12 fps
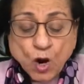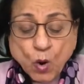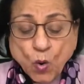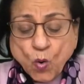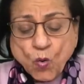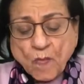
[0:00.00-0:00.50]

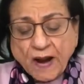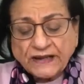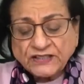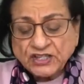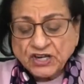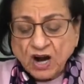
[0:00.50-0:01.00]
O
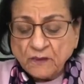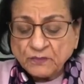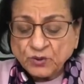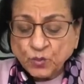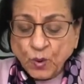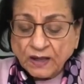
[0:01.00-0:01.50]
mighty armed
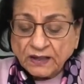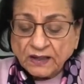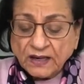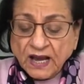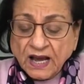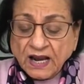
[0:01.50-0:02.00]
one,
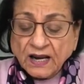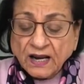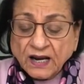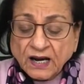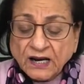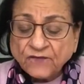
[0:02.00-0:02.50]

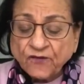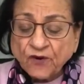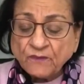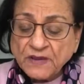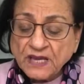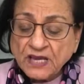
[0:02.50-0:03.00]
learn from
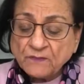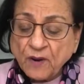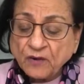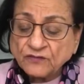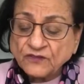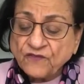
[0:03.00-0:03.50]
me
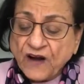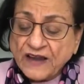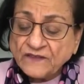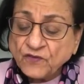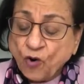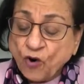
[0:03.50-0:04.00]
about the five
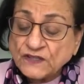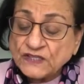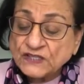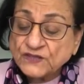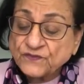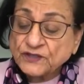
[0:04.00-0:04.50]

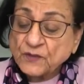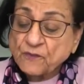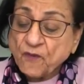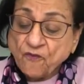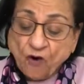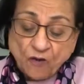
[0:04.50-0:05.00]
causes for the
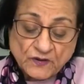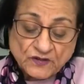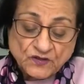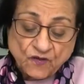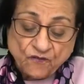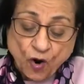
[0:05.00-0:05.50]
performance
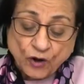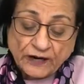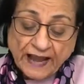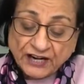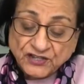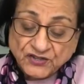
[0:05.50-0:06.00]
of all
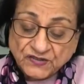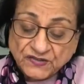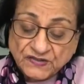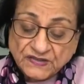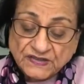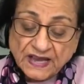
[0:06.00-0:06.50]

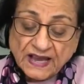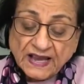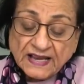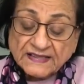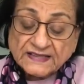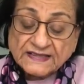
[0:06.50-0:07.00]
actions.
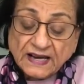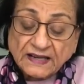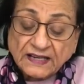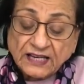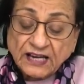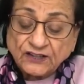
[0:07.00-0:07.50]

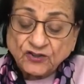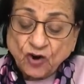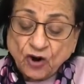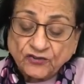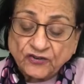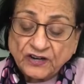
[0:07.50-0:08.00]
Sankhya
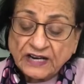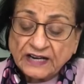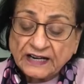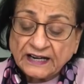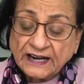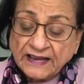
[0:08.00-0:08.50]
doctrine
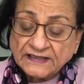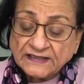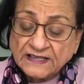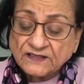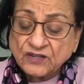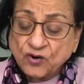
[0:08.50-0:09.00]

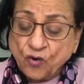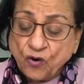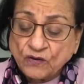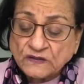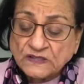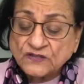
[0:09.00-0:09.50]
analyzes the
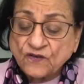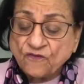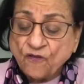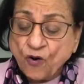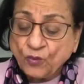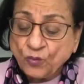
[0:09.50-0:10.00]
causes of
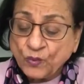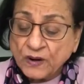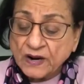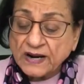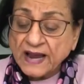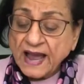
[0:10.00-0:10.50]
all
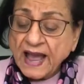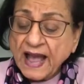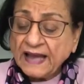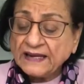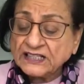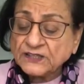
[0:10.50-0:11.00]
work
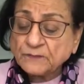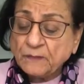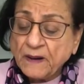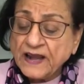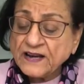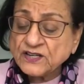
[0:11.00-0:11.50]
and
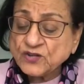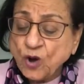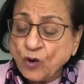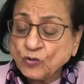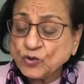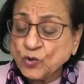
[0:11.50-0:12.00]
explains
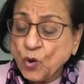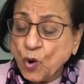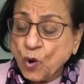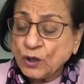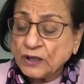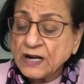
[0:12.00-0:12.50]
how to
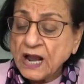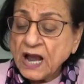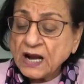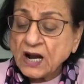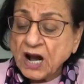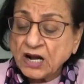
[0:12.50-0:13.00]
halt
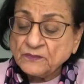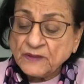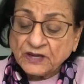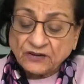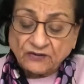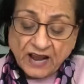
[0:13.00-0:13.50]

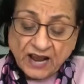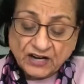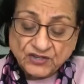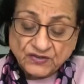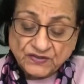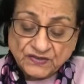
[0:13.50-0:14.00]
karmic
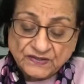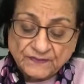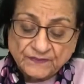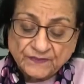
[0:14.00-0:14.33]
reactions.